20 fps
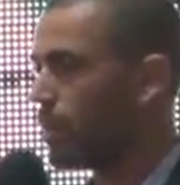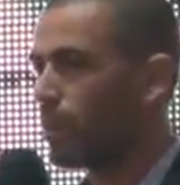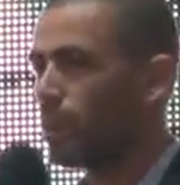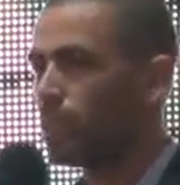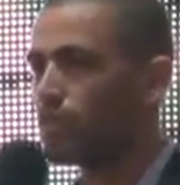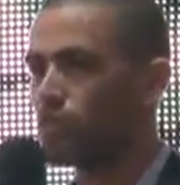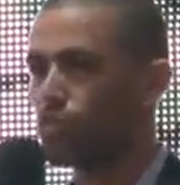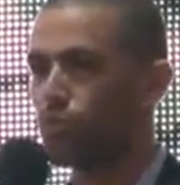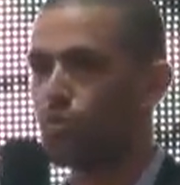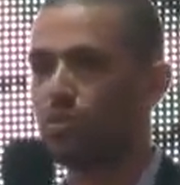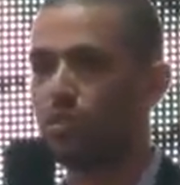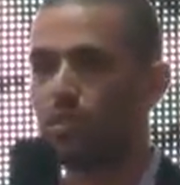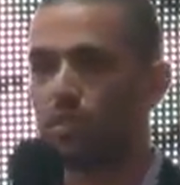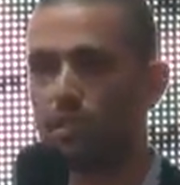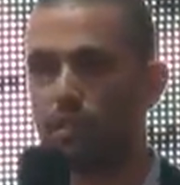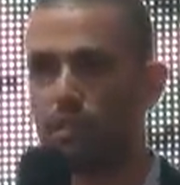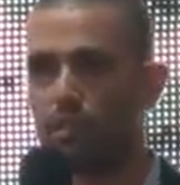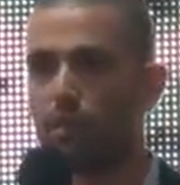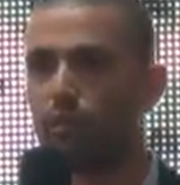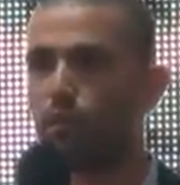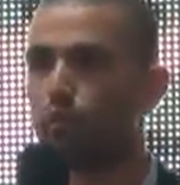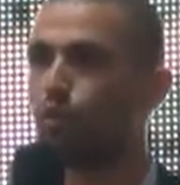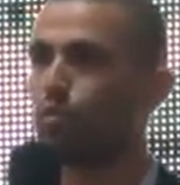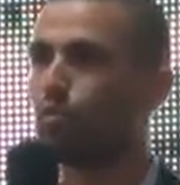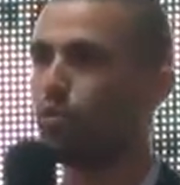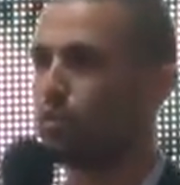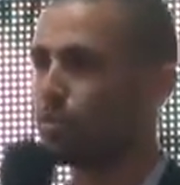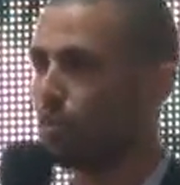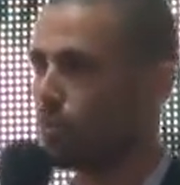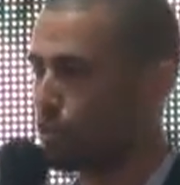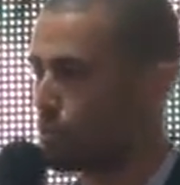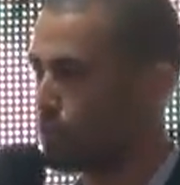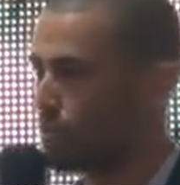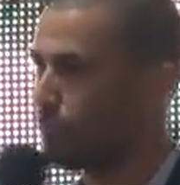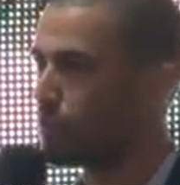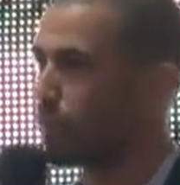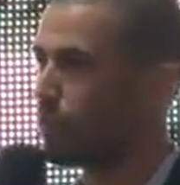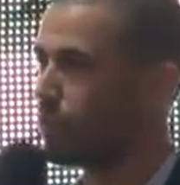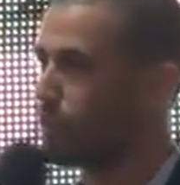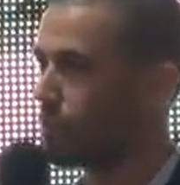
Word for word: is to see the role models, people